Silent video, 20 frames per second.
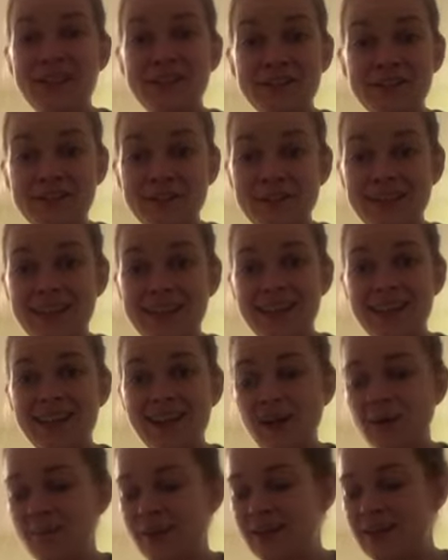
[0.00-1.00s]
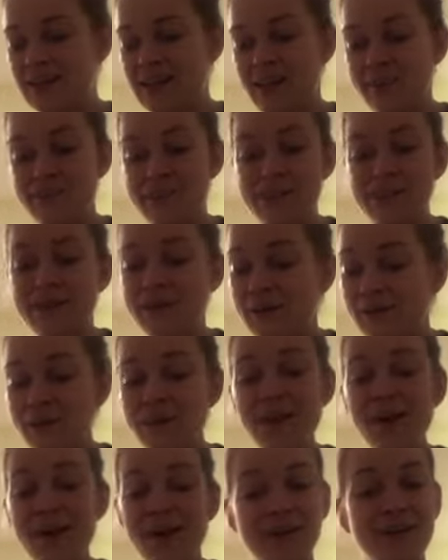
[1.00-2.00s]
So as you can see, our bedtime is no
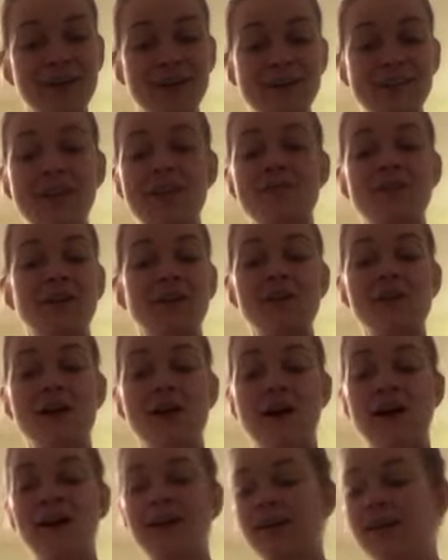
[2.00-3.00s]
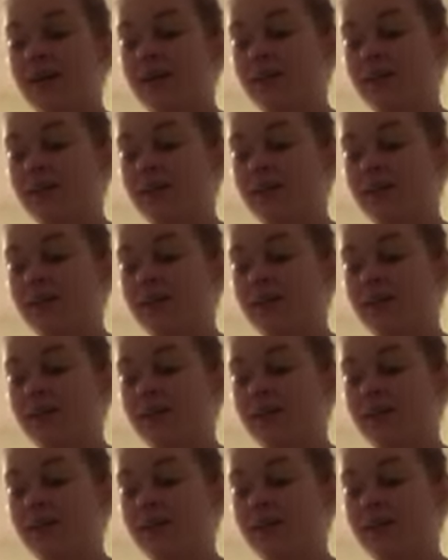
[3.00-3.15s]
longer 7 o'clock.